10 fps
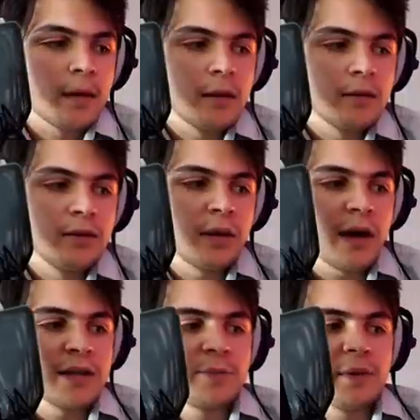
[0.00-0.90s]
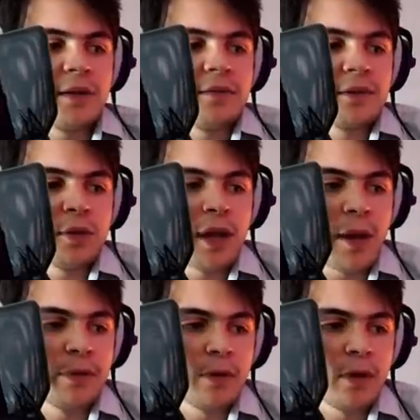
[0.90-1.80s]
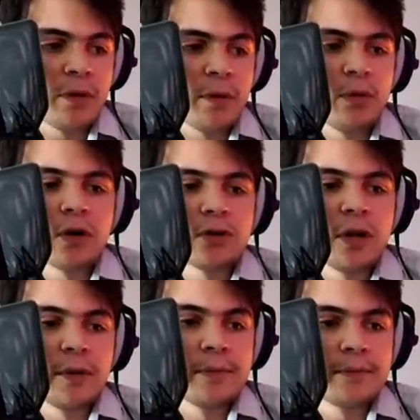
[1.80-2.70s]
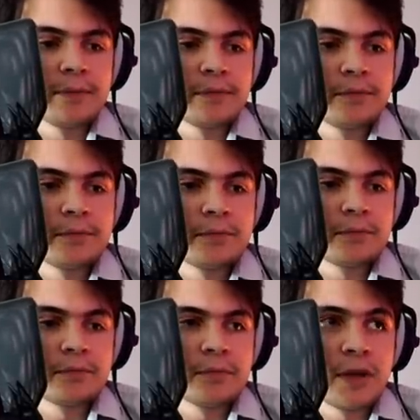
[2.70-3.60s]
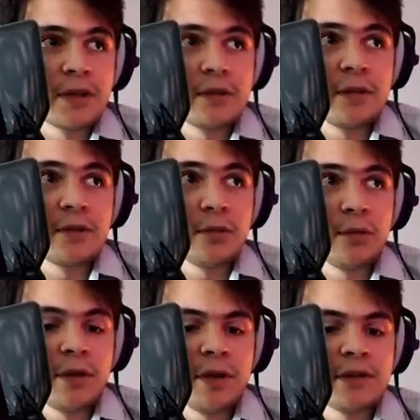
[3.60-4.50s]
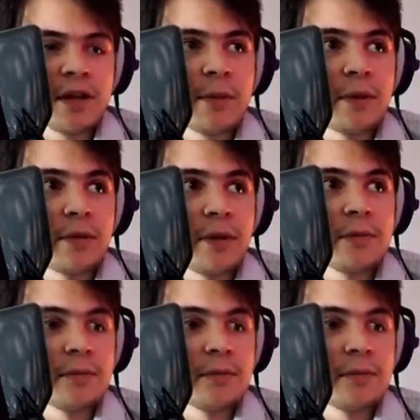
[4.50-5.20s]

Do you guys believe this will happen on the blockchain? It already is happening, right?